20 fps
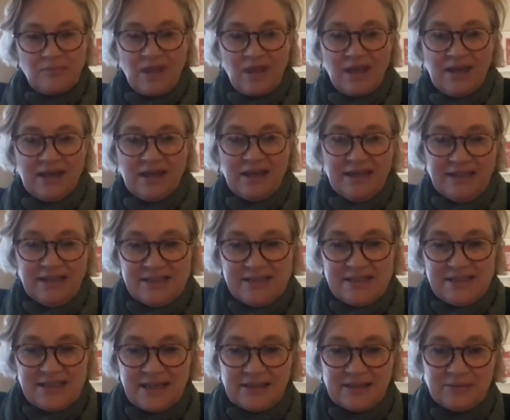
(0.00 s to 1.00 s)

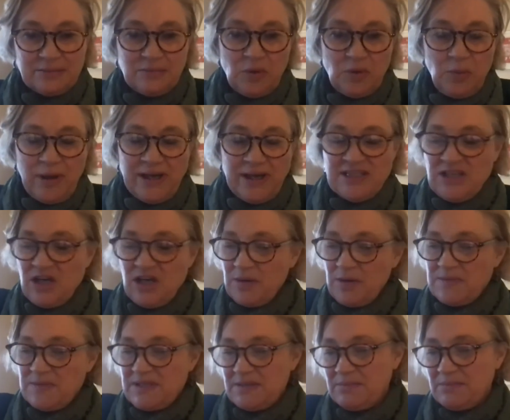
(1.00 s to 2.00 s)
and wait
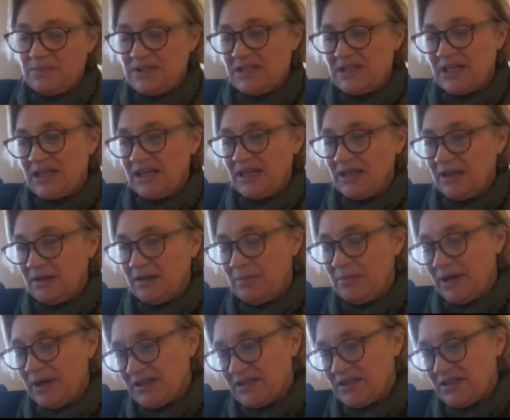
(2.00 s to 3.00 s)
times in particular.
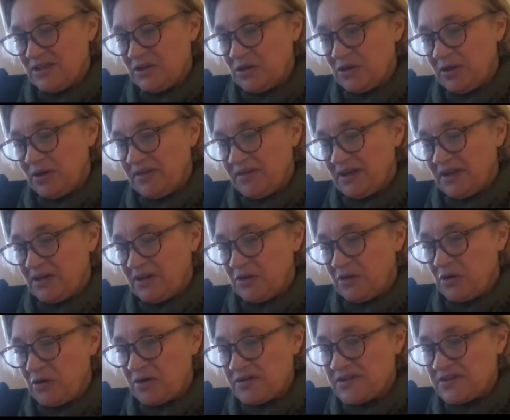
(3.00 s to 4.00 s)
But, I think
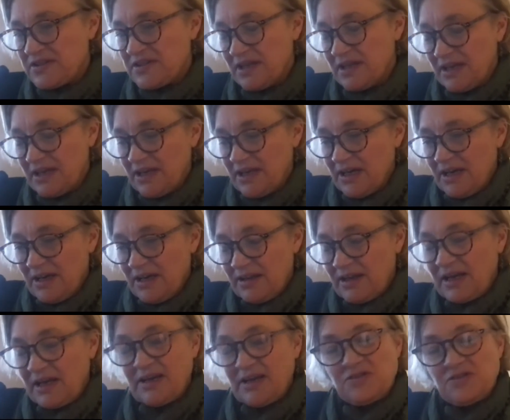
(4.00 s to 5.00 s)
across the
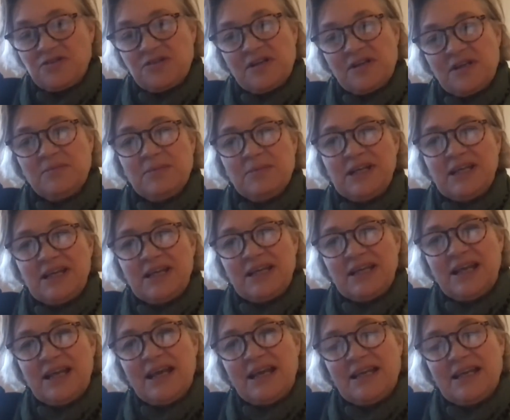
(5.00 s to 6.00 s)
country, many
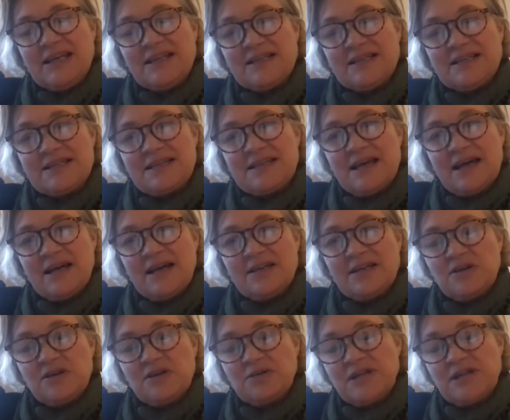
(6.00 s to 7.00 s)
Canadians
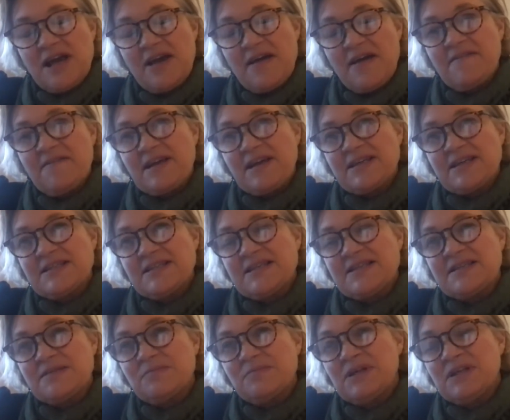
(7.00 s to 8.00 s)
don't have
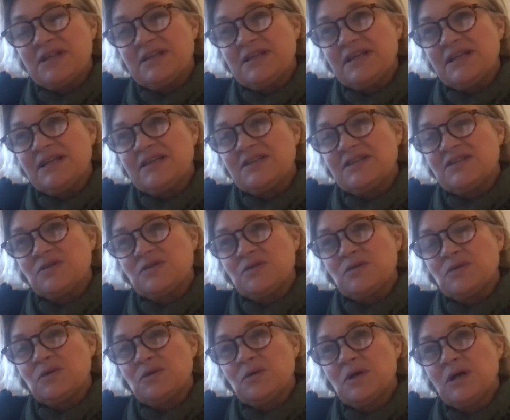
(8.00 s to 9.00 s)
accessibility
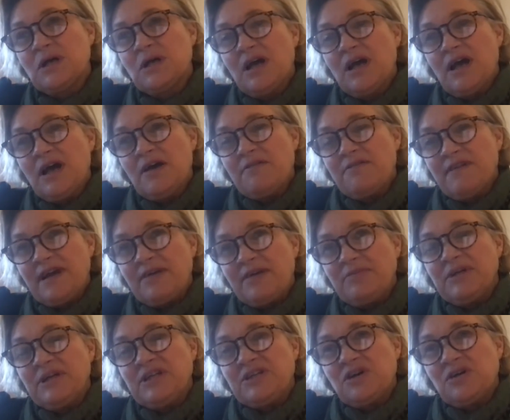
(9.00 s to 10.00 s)
to
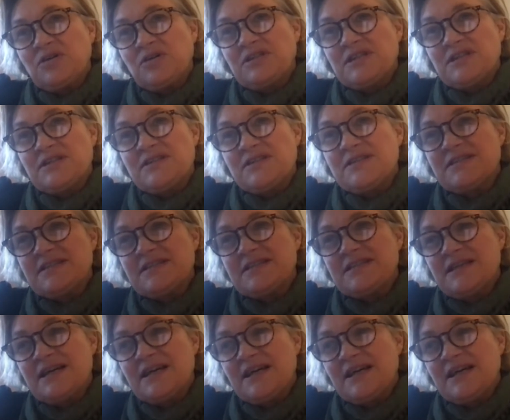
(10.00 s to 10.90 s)
family doctors.